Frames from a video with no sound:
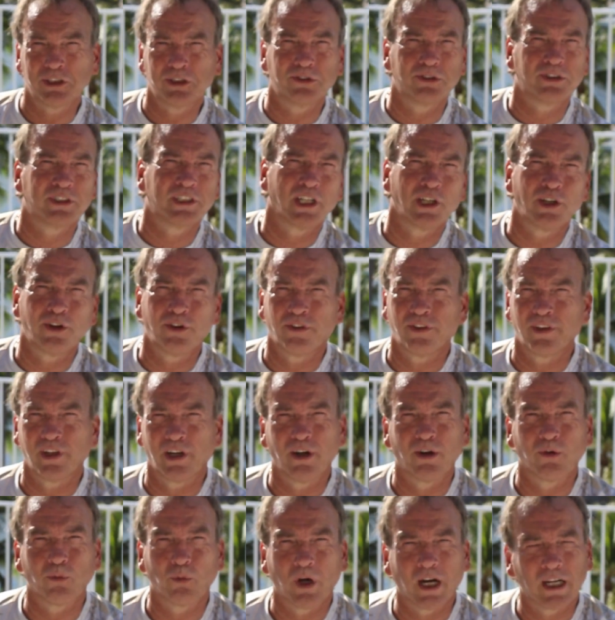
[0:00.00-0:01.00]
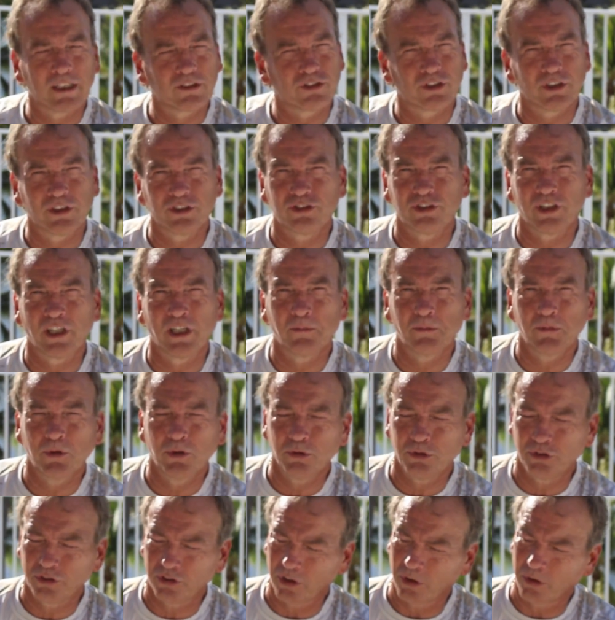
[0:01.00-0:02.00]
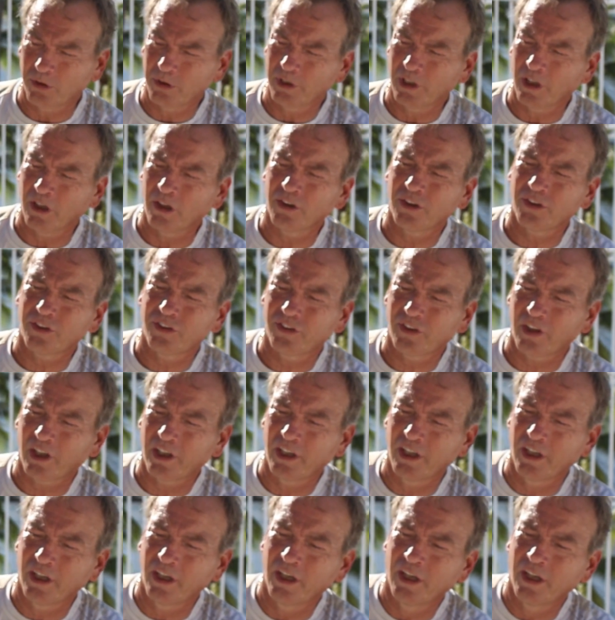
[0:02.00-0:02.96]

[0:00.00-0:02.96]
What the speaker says: your dinner there watching a Shamu show, and all of a sudden,